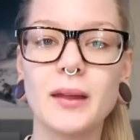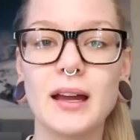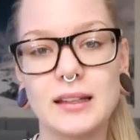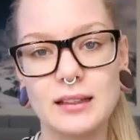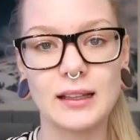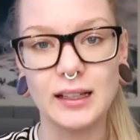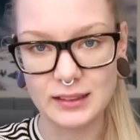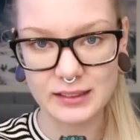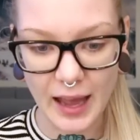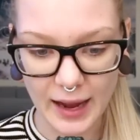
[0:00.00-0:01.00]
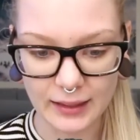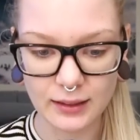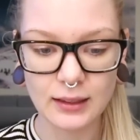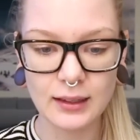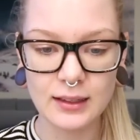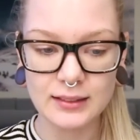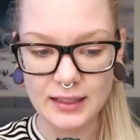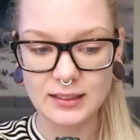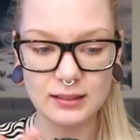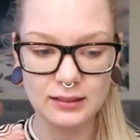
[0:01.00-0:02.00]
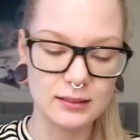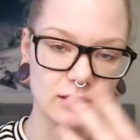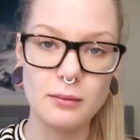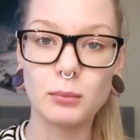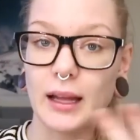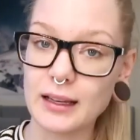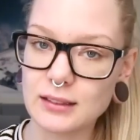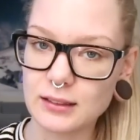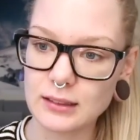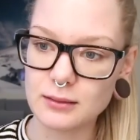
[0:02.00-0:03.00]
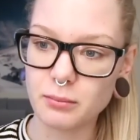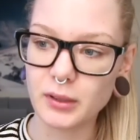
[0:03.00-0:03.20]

I get like a design that symbolizes it.